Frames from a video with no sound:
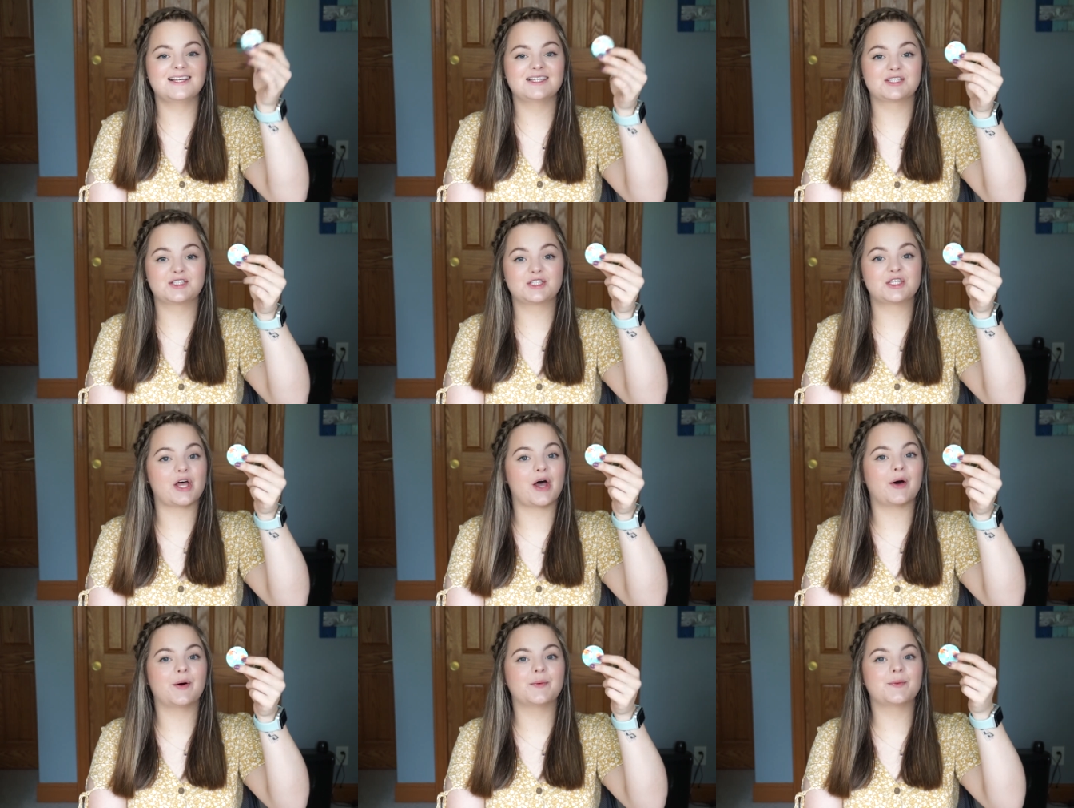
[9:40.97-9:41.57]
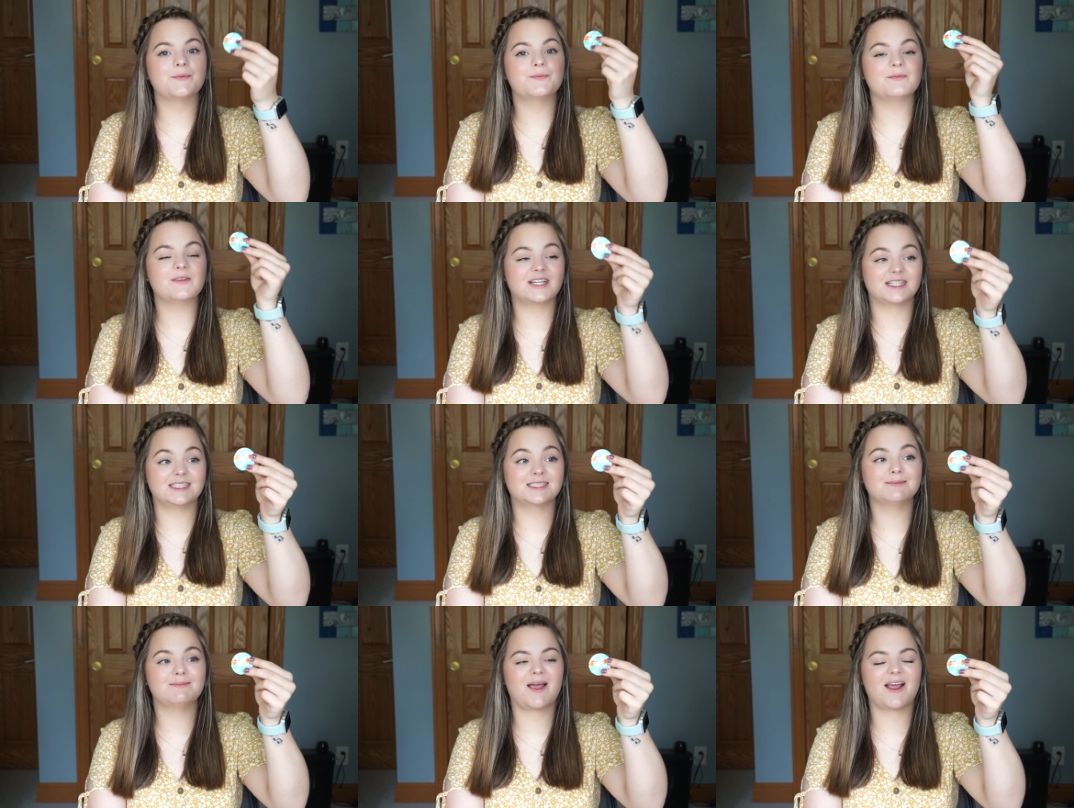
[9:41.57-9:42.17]
So
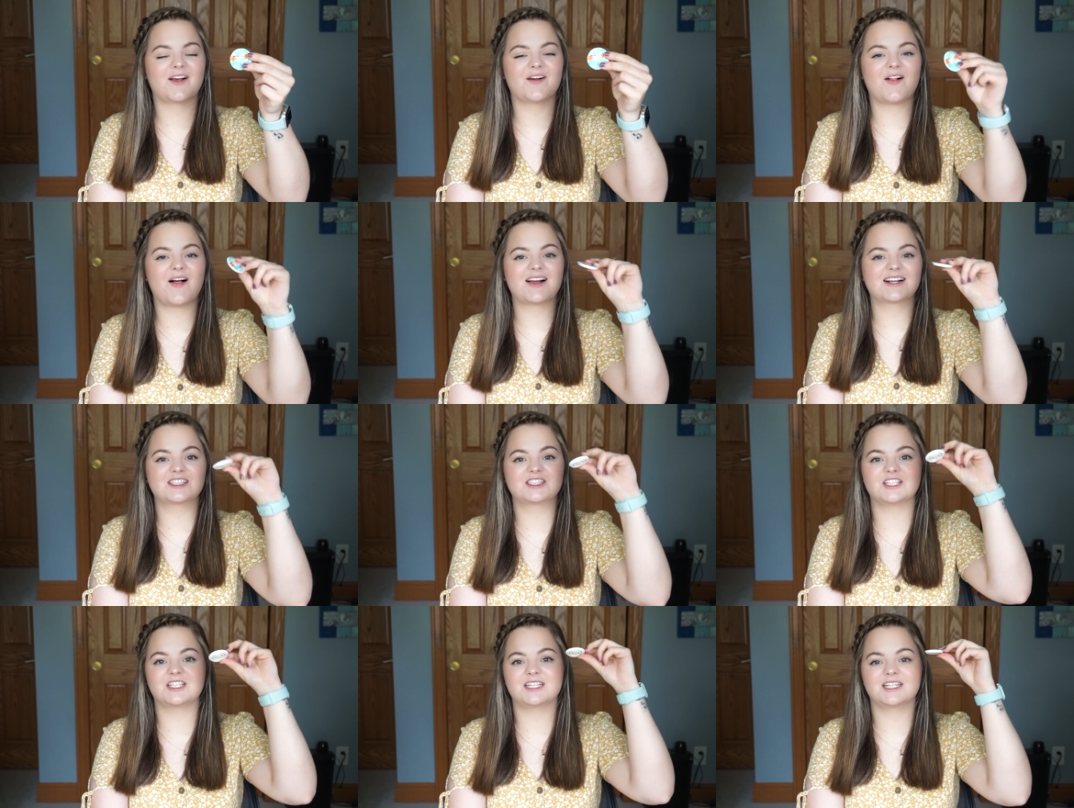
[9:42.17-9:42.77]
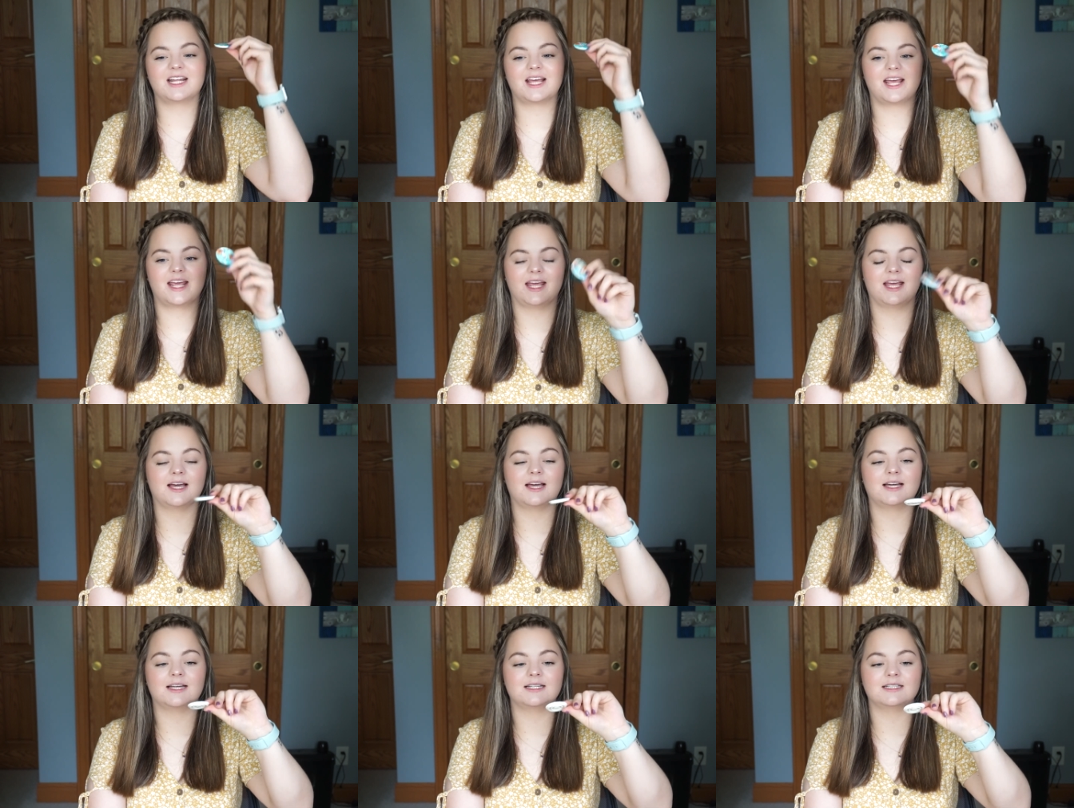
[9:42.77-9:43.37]
it's in my collection
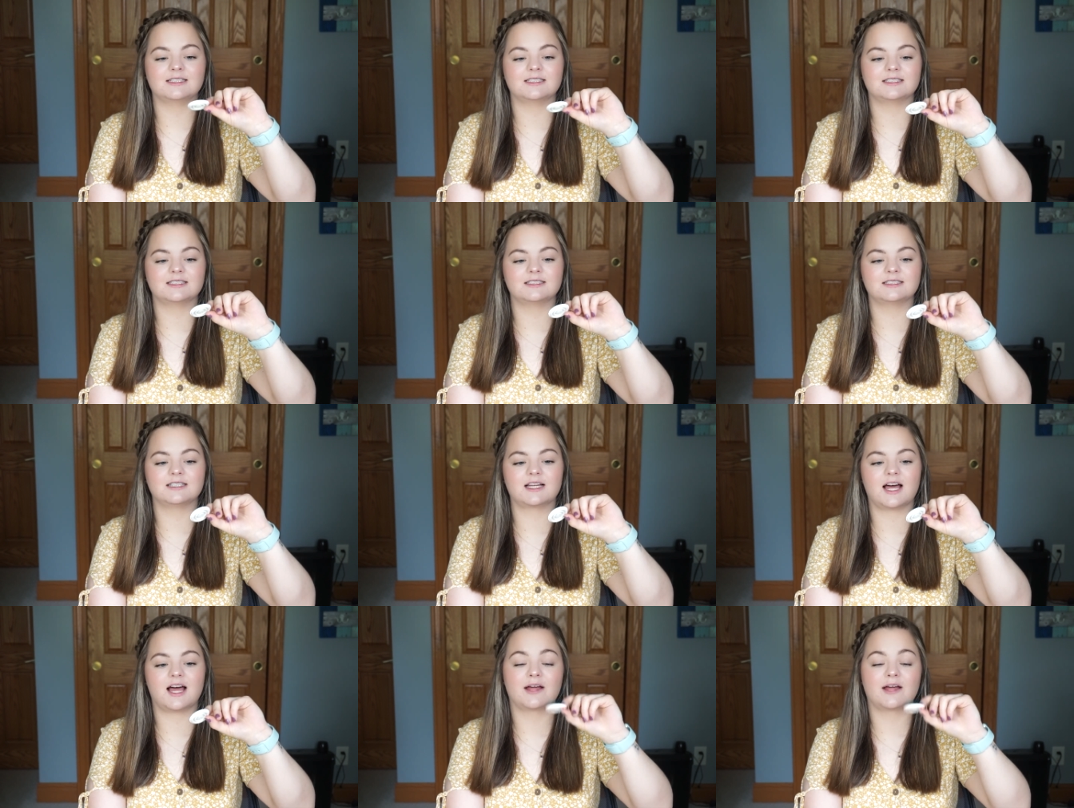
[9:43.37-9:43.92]
and